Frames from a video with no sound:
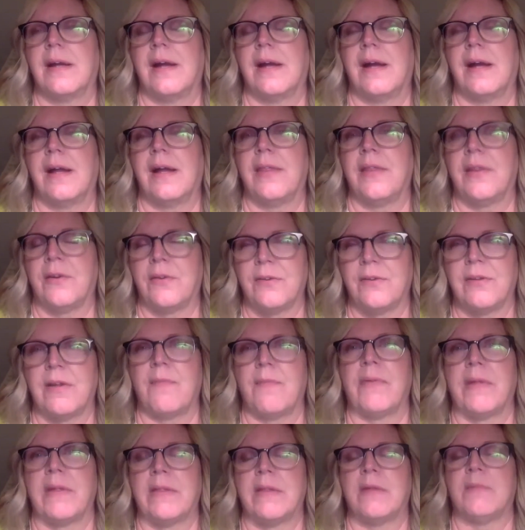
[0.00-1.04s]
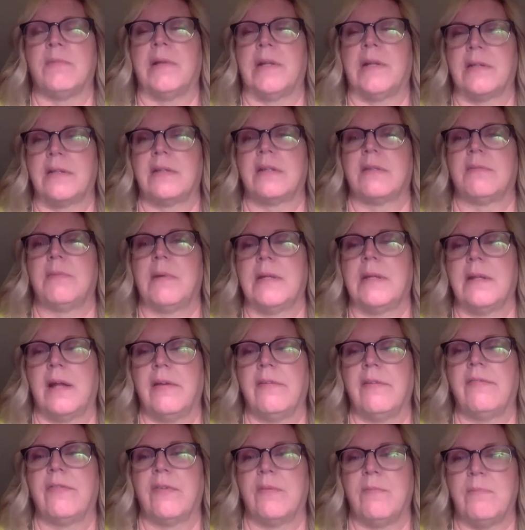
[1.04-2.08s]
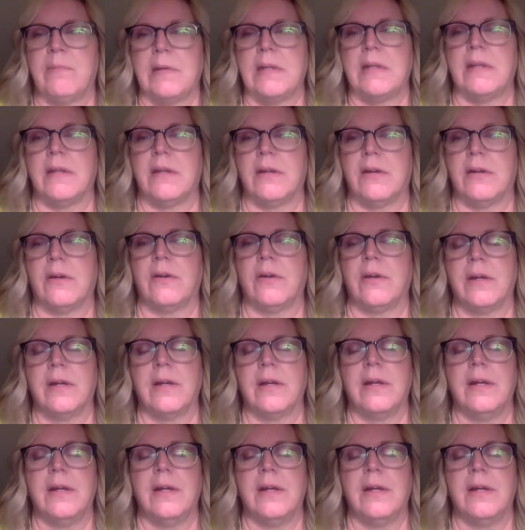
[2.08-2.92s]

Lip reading: there's something that blesses my life from being there.